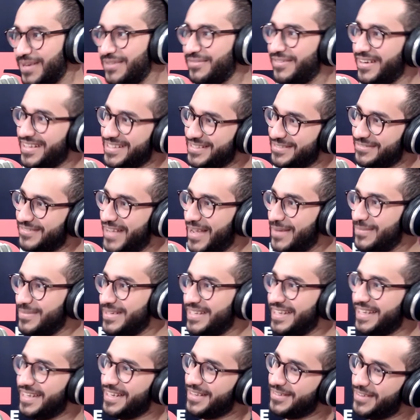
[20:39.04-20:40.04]
friends and
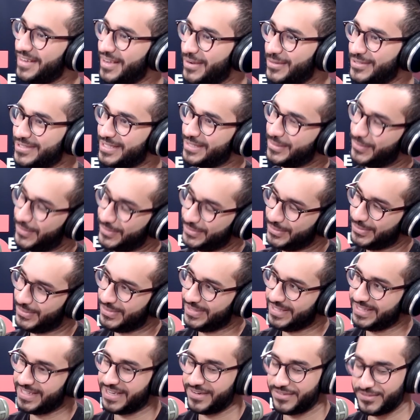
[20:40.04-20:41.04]
family, and I was like, what do you
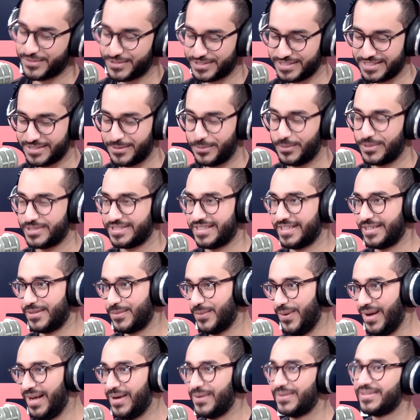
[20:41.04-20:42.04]
think? Everyone was like,
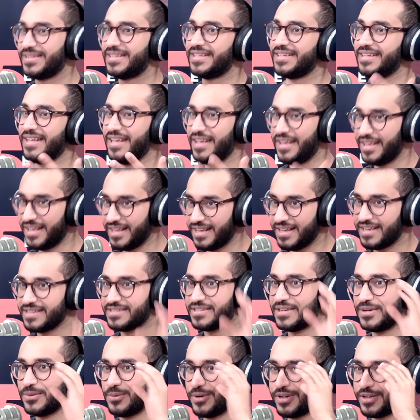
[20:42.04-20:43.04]
wow. And then I
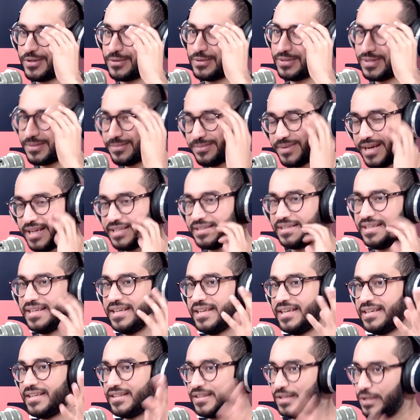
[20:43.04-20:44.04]
started working on the
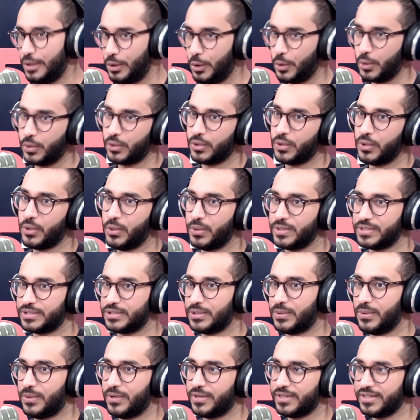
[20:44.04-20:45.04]
branding and the logo and
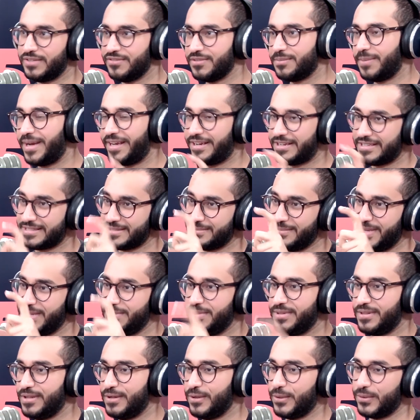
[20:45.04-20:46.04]
so on. Even my cousin made
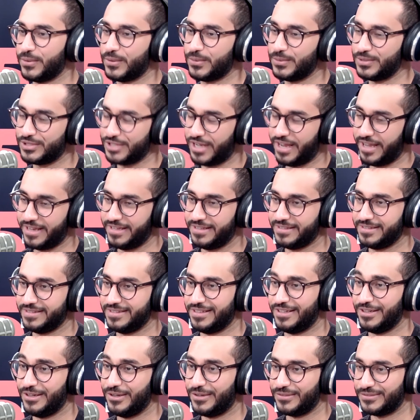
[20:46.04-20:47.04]
me the logo, which I
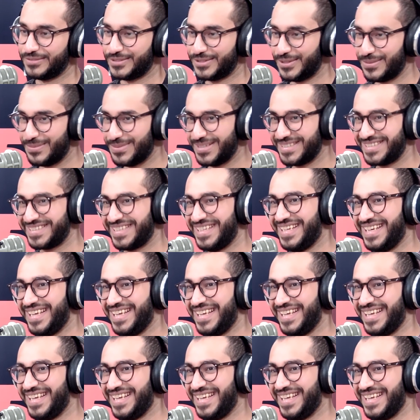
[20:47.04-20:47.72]
love so much.